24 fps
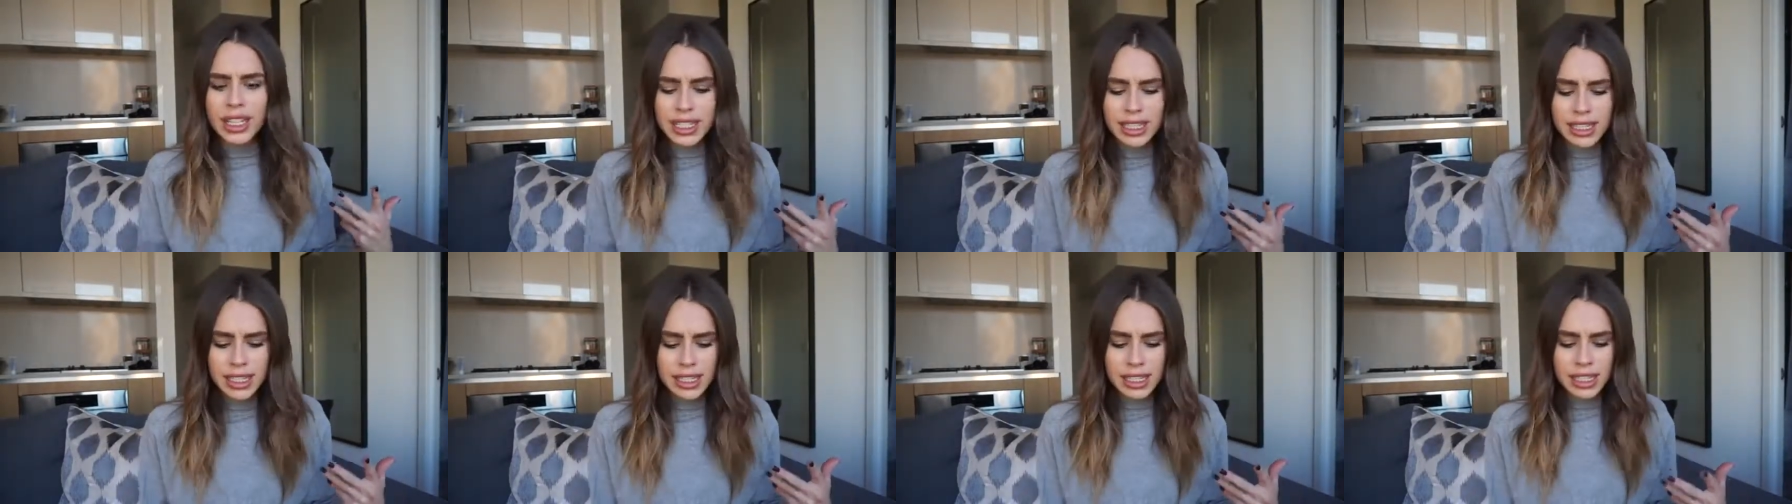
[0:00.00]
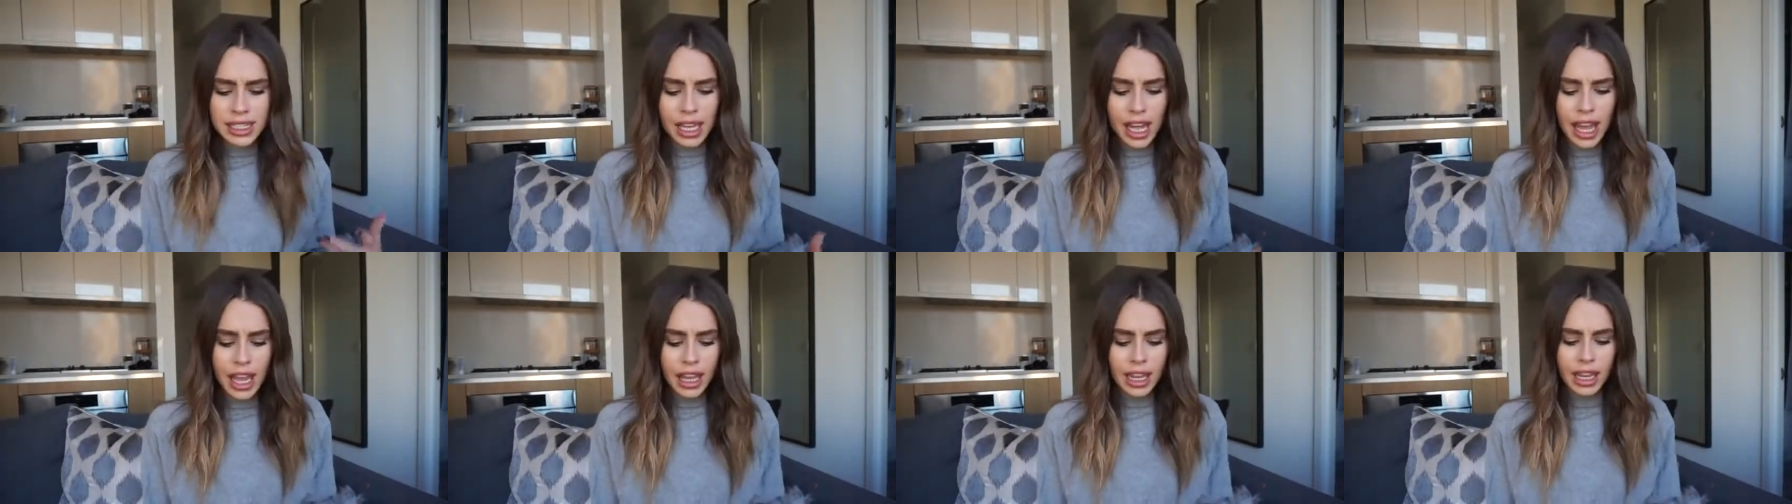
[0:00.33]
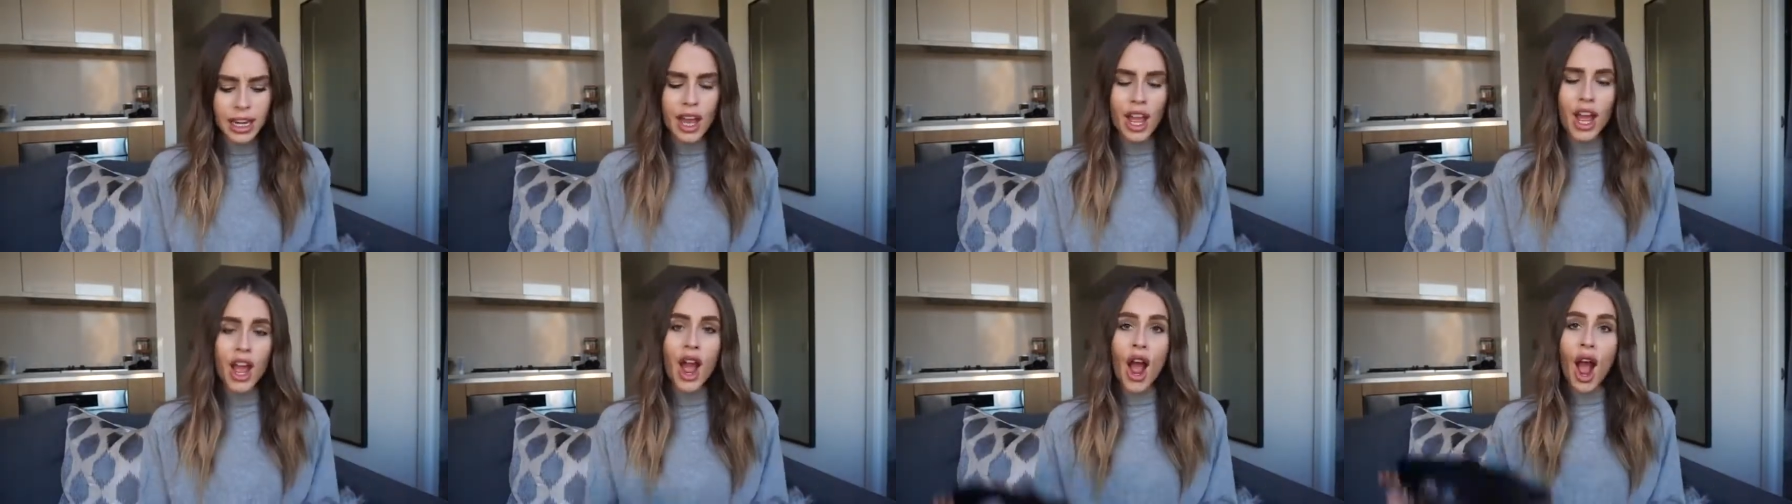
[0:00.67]
as the
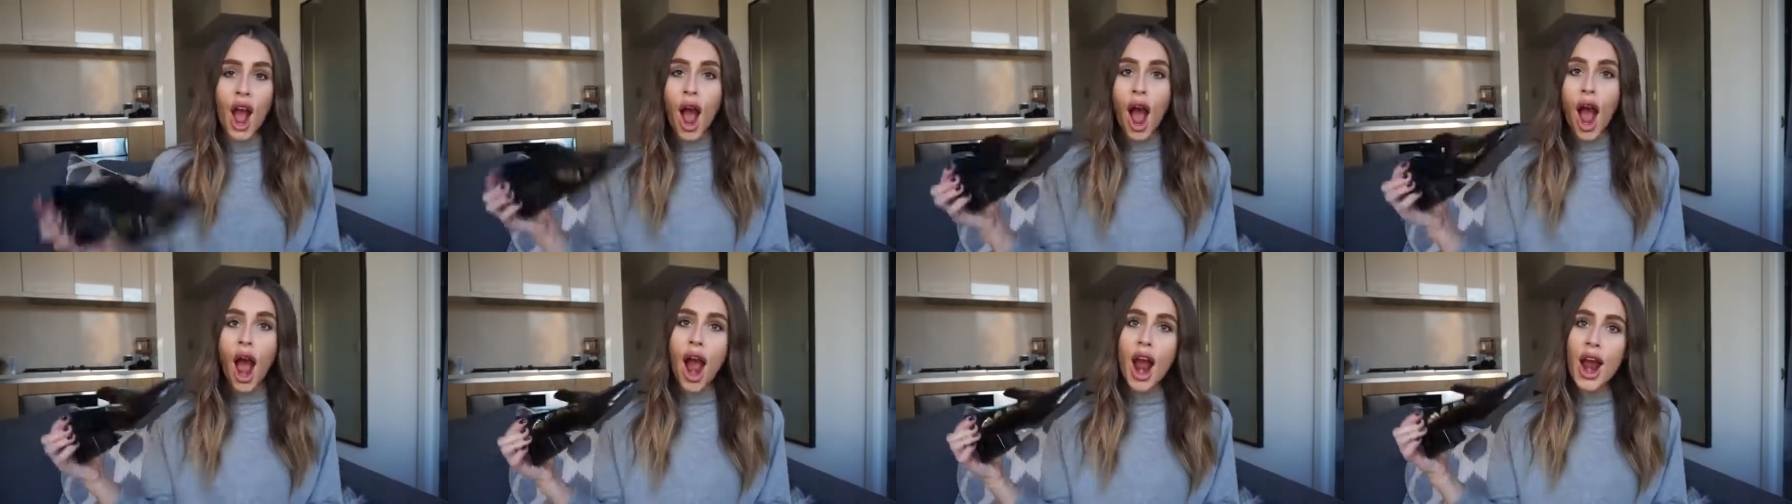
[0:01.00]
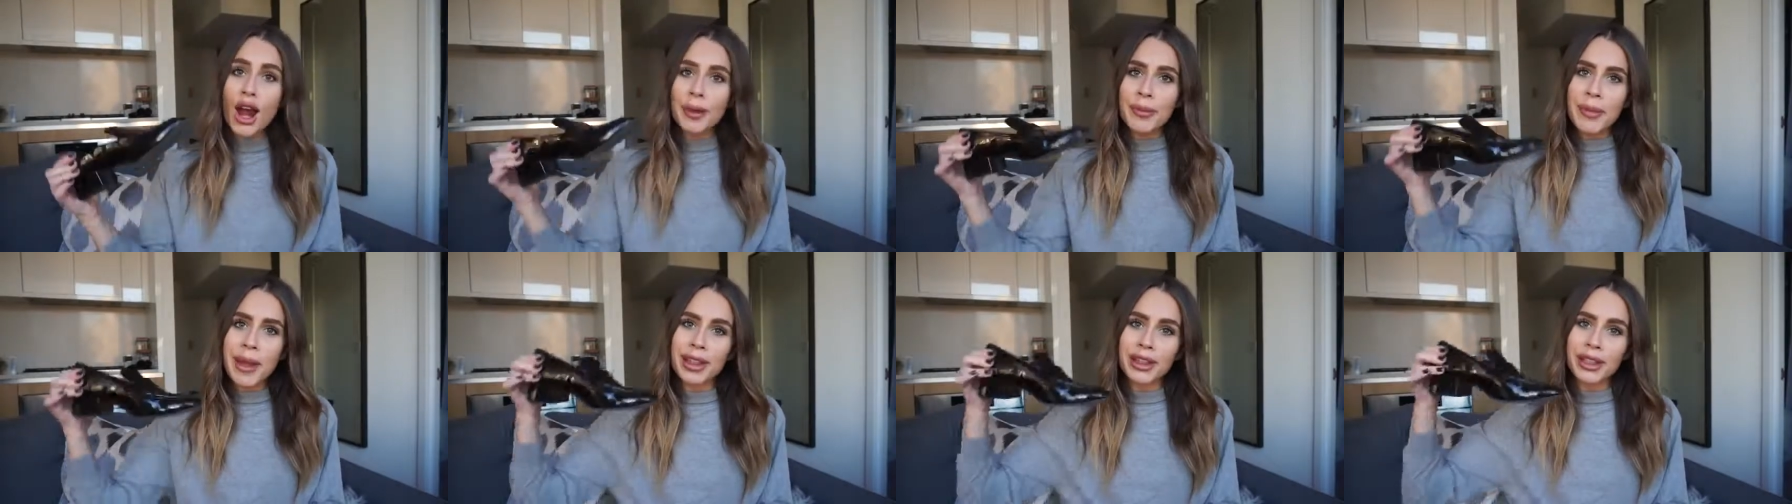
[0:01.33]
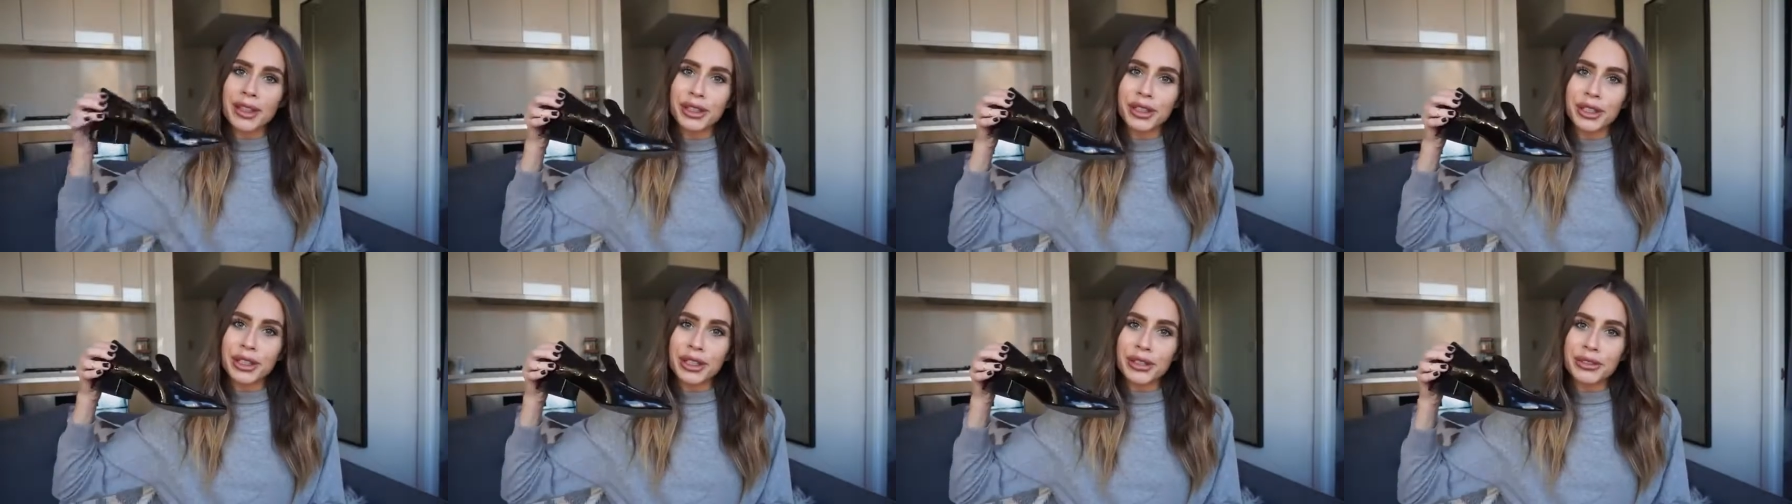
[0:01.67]
slide, are my
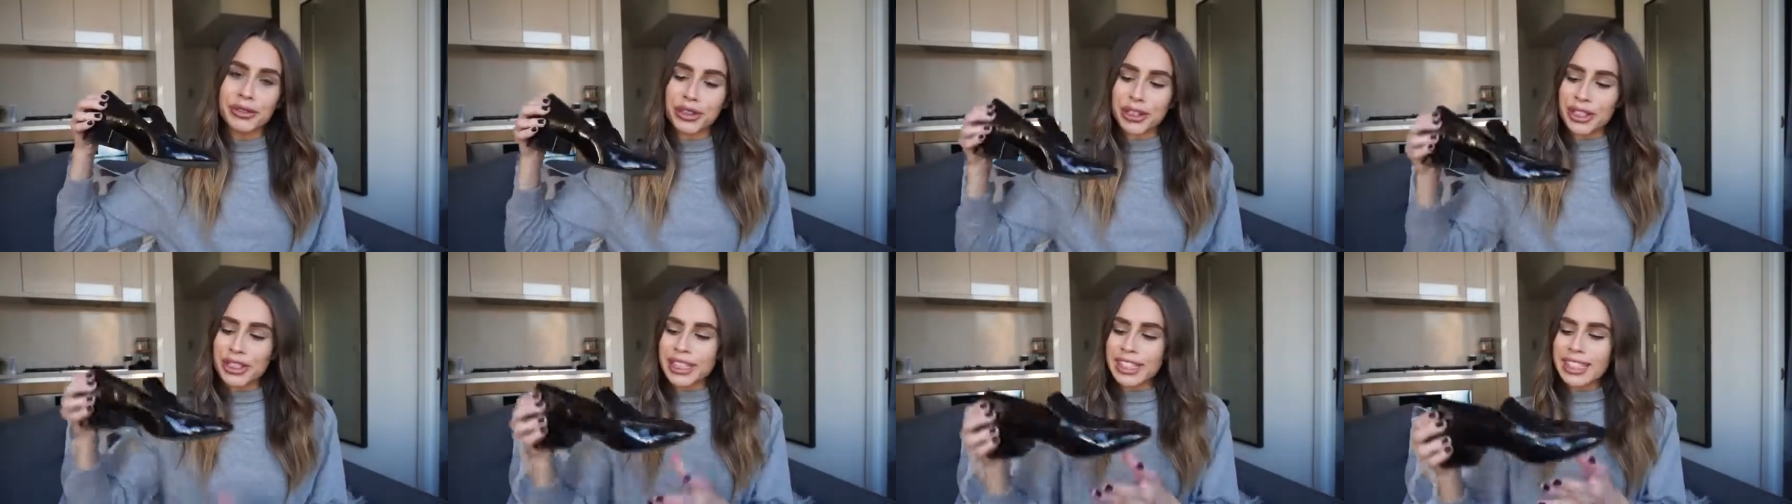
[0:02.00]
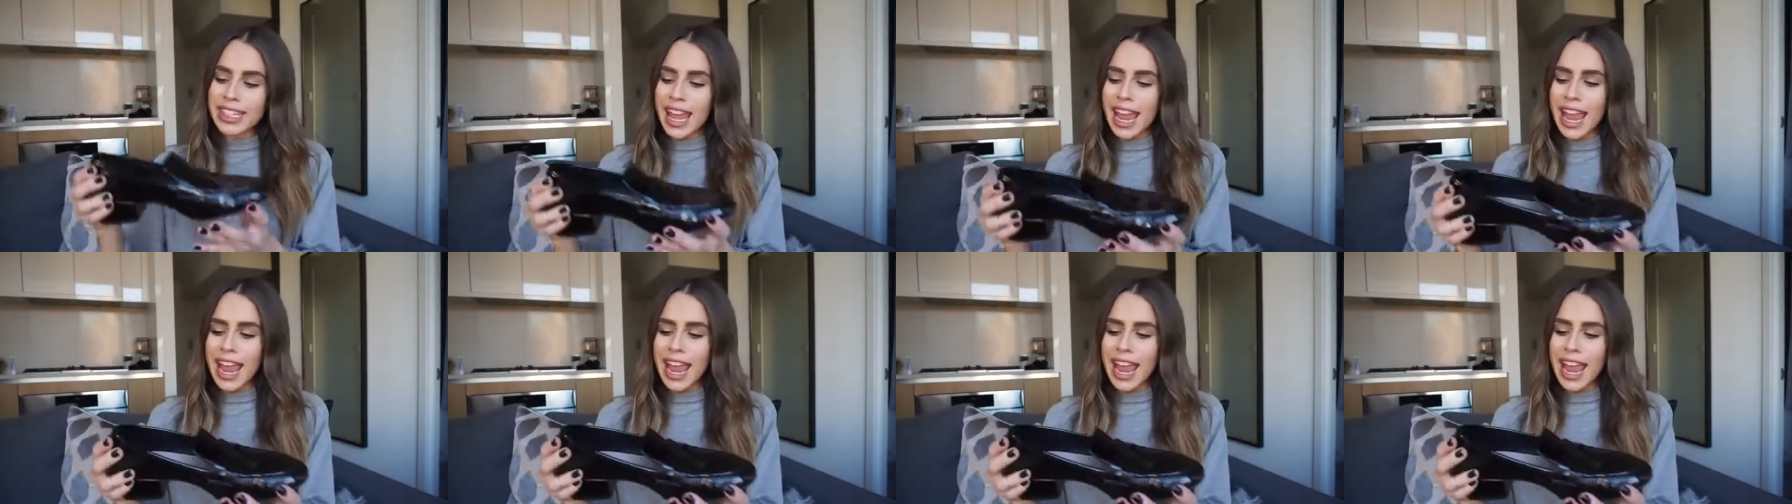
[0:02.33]
little loafers.